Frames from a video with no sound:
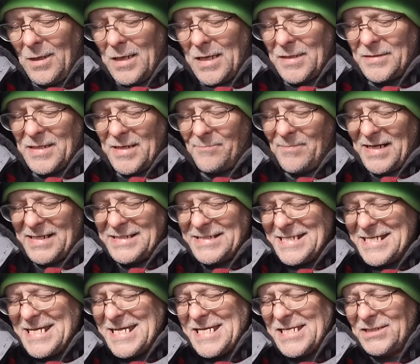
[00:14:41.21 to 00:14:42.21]
And then my
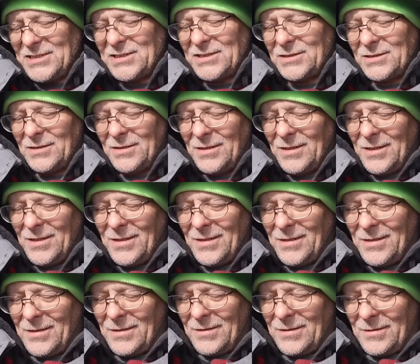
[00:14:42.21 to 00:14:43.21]
niece. So that one doesn't really
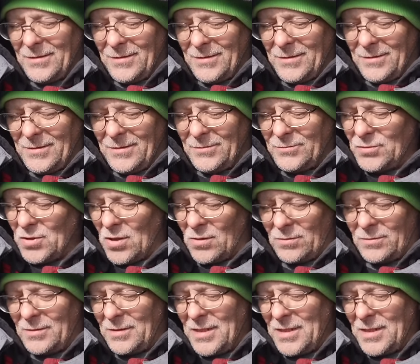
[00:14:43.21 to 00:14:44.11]
call it fish. No.